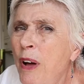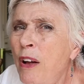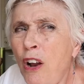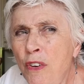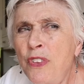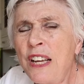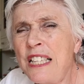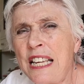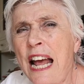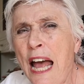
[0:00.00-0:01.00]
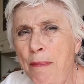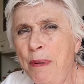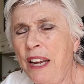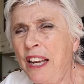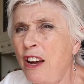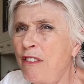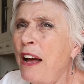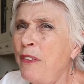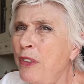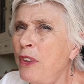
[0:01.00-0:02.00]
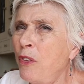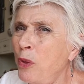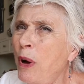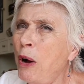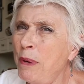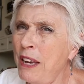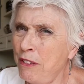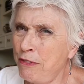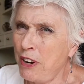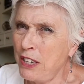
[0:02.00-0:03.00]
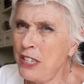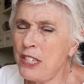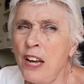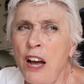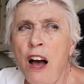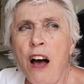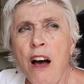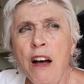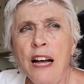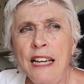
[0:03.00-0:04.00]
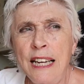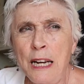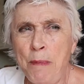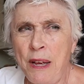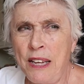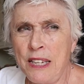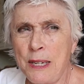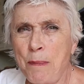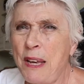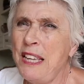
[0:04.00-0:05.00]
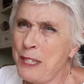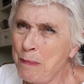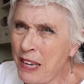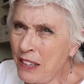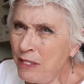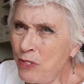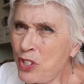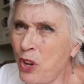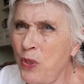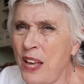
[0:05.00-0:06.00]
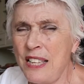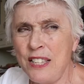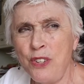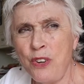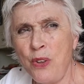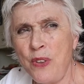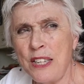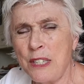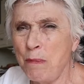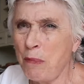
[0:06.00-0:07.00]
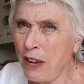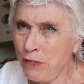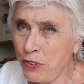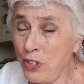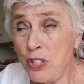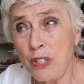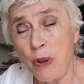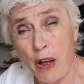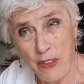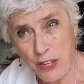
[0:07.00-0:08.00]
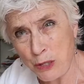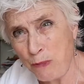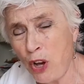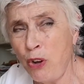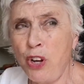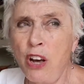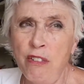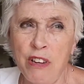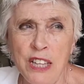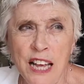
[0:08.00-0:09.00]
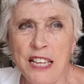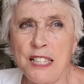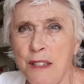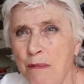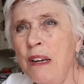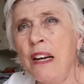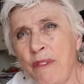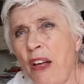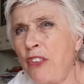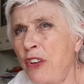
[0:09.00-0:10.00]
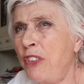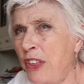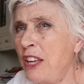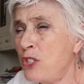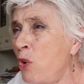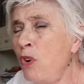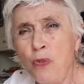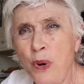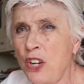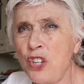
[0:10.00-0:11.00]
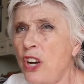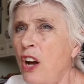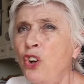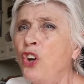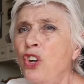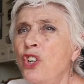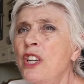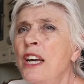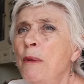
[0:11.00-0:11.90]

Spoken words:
A lot of things that are happening around on the wellbeing front are a little bit piecemeal. So there's some mindfulness and there's some yoga and there's some other things, all of which are good.